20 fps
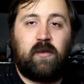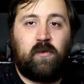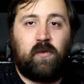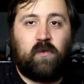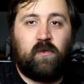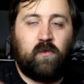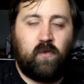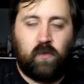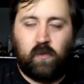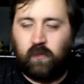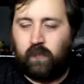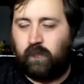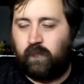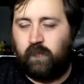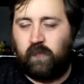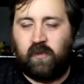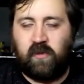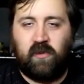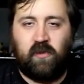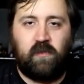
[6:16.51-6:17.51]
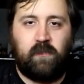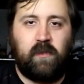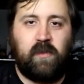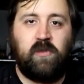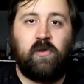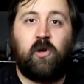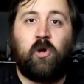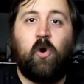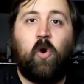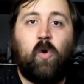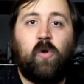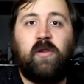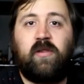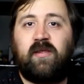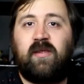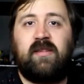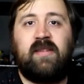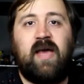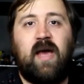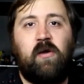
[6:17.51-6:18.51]
or, or excuse me, the goal is
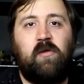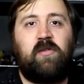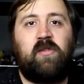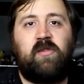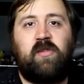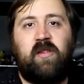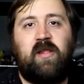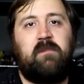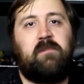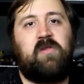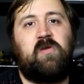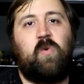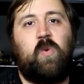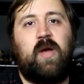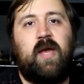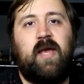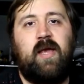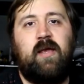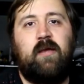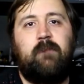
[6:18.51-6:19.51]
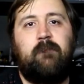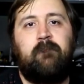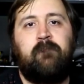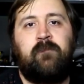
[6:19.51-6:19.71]
a thousand steps away,